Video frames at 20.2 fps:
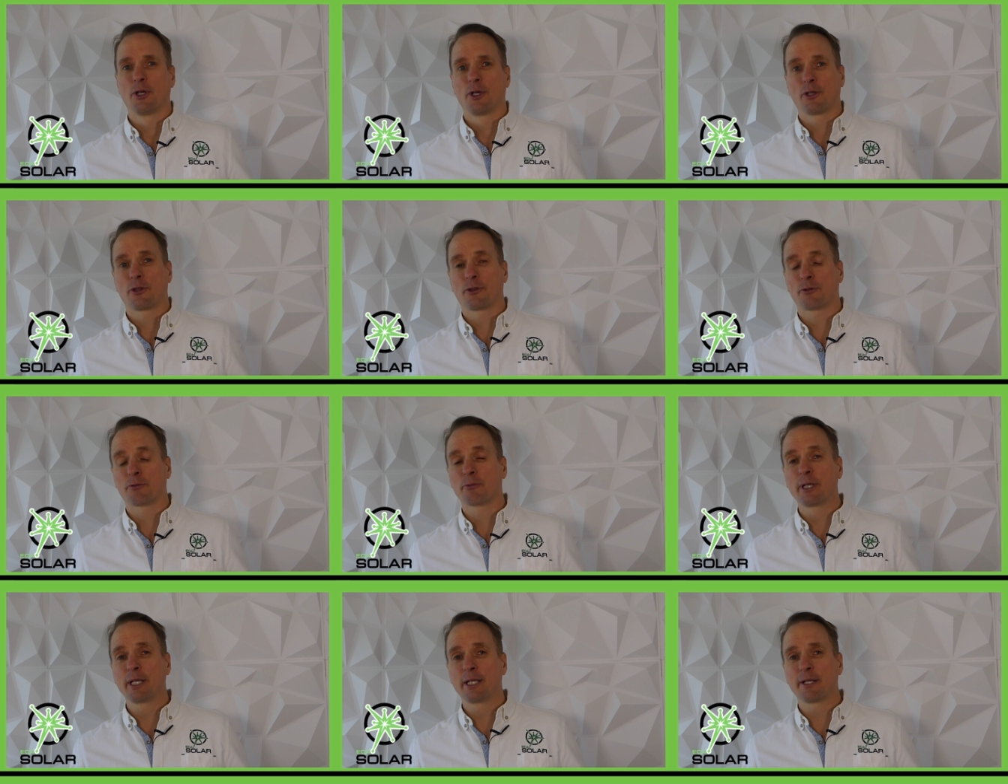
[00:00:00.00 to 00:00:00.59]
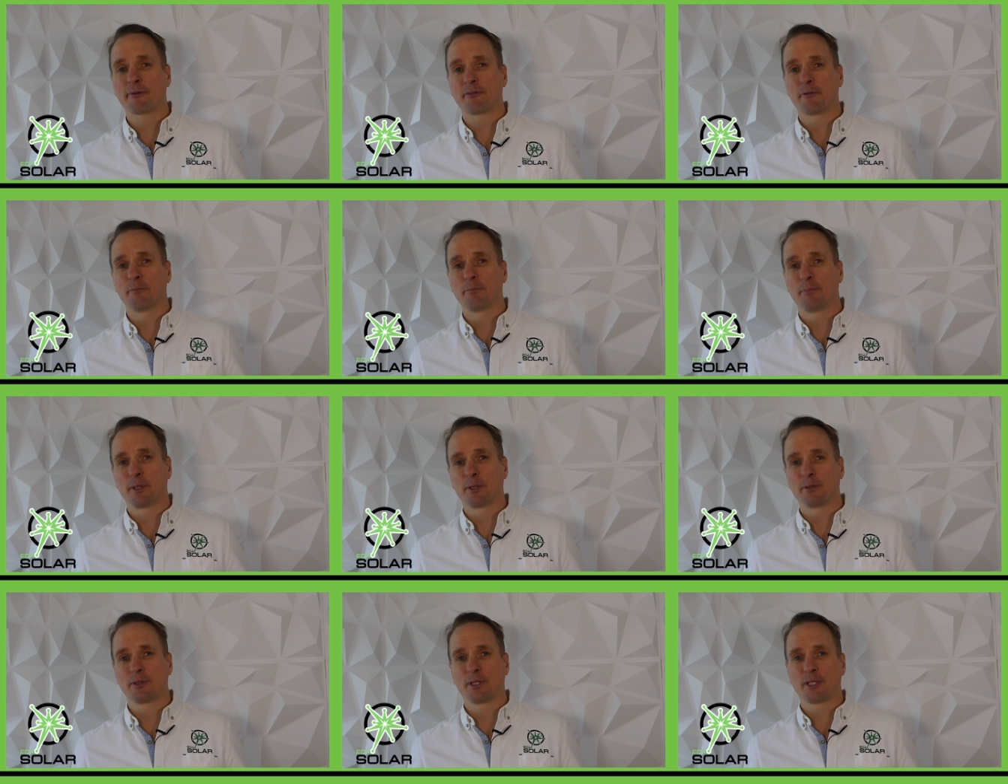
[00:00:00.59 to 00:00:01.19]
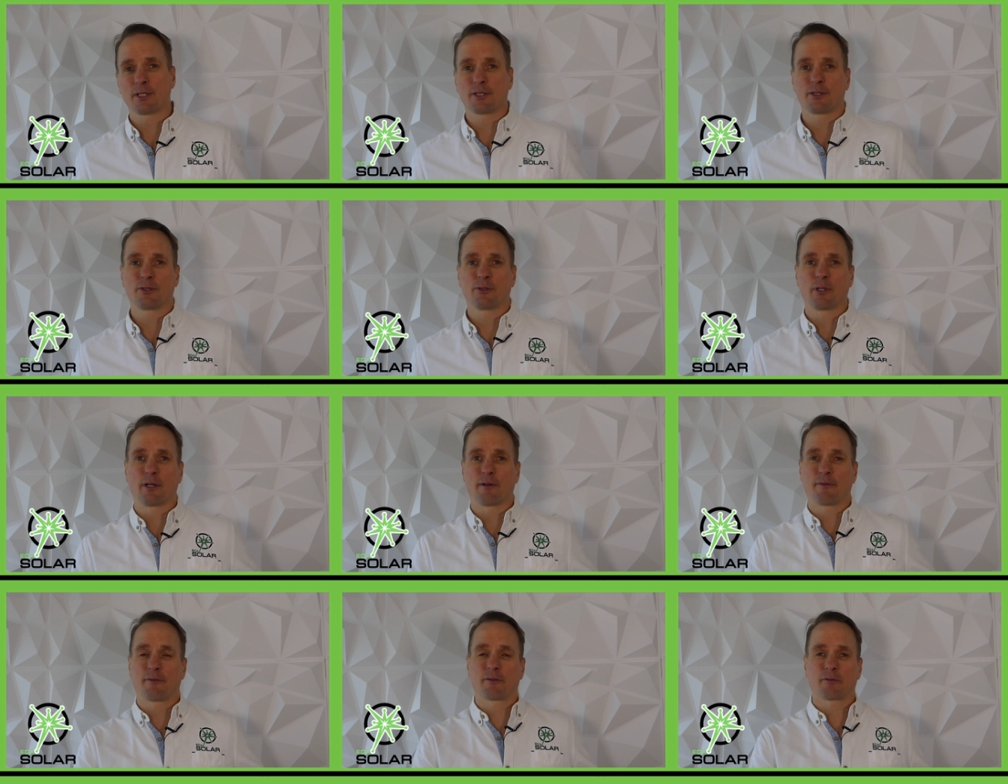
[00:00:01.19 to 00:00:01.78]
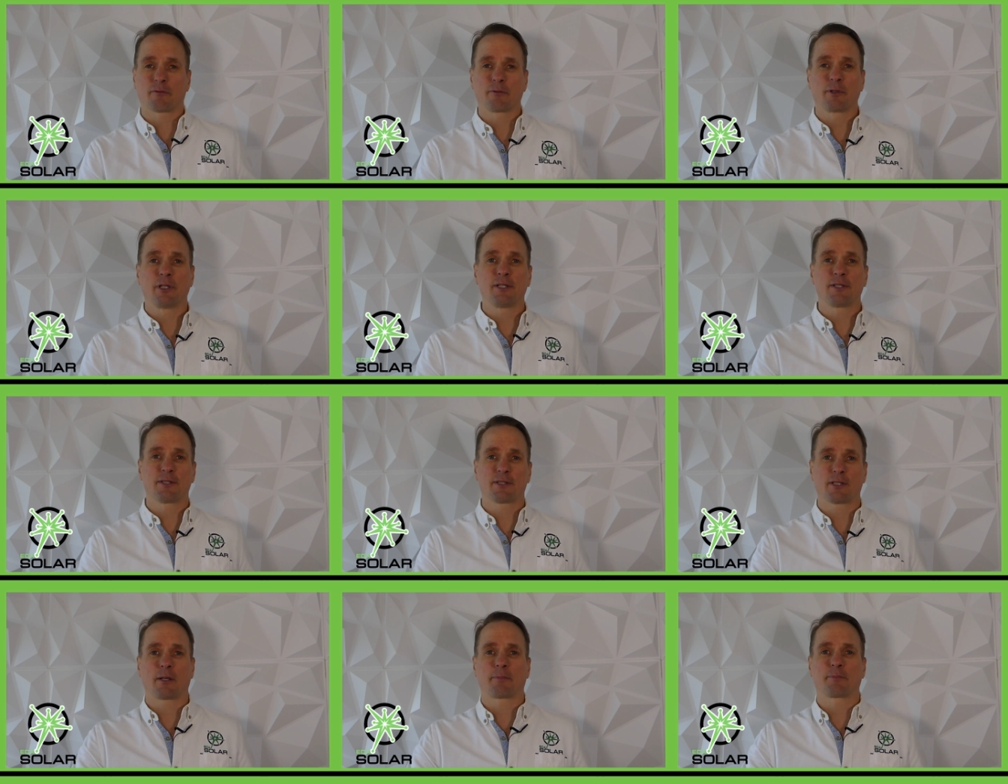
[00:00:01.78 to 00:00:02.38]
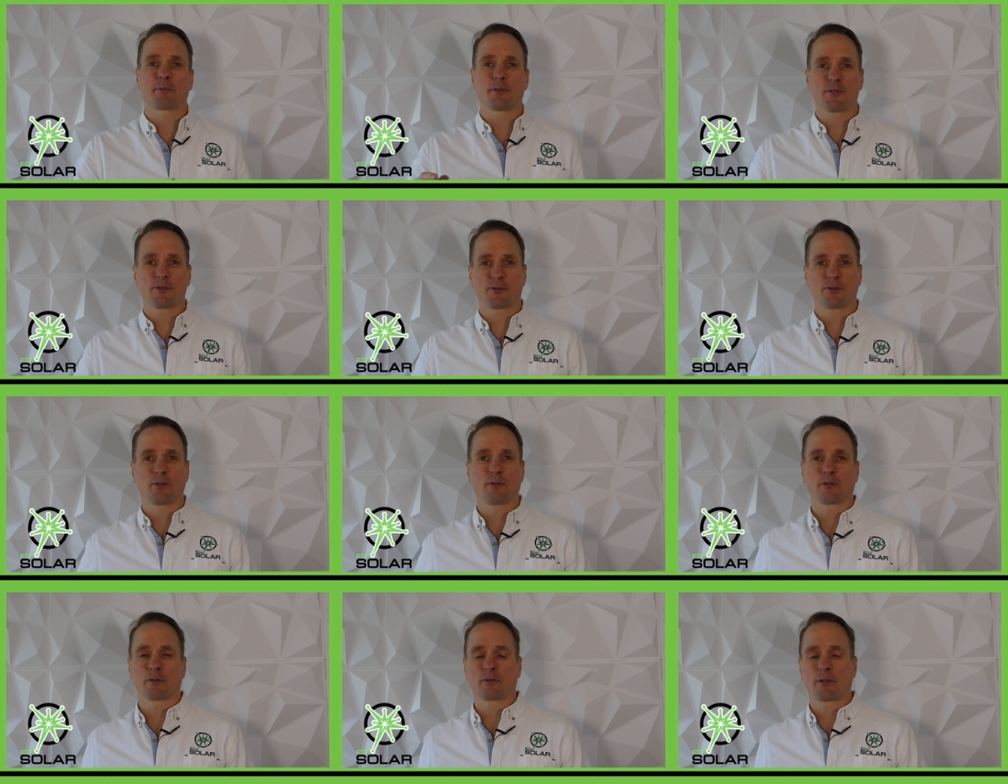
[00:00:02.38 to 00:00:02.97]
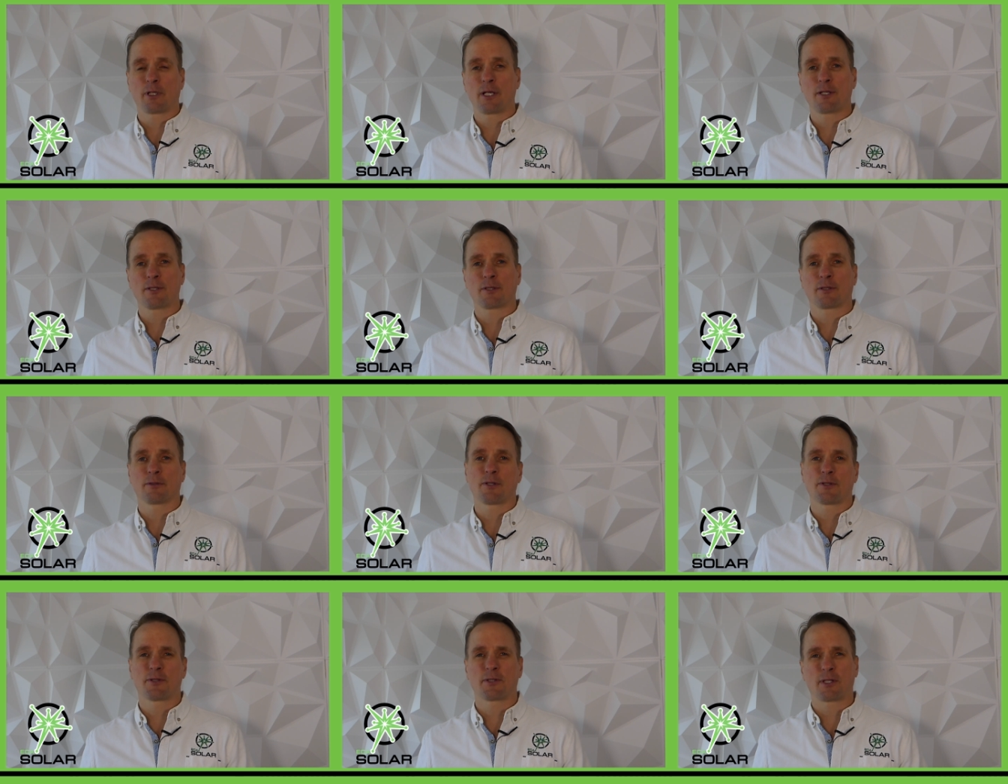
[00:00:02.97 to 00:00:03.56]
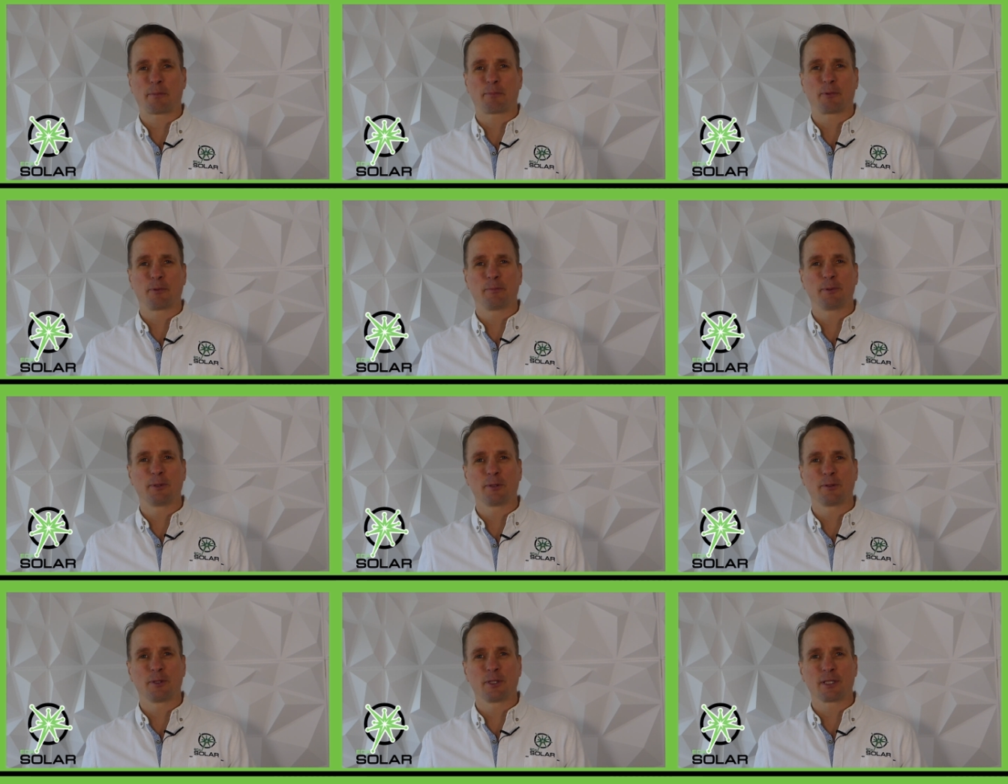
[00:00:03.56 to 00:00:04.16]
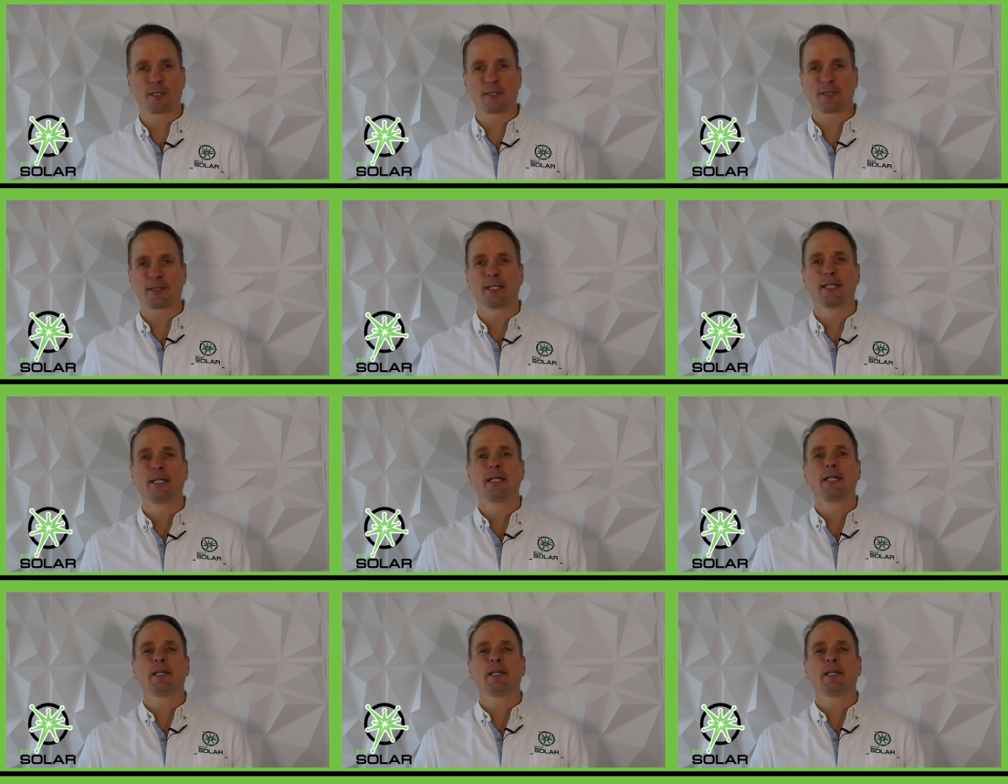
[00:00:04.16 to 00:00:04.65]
three different buildings and you have three separate solar arrays on those separate buildings,